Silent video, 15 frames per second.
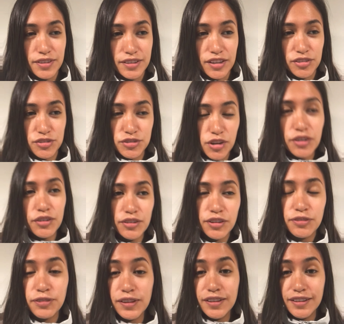the stronger the
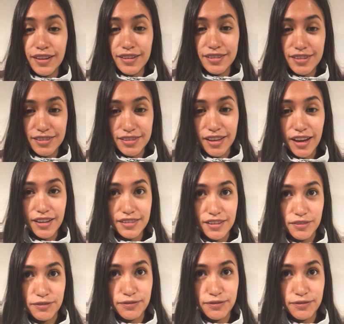feeling is inside, the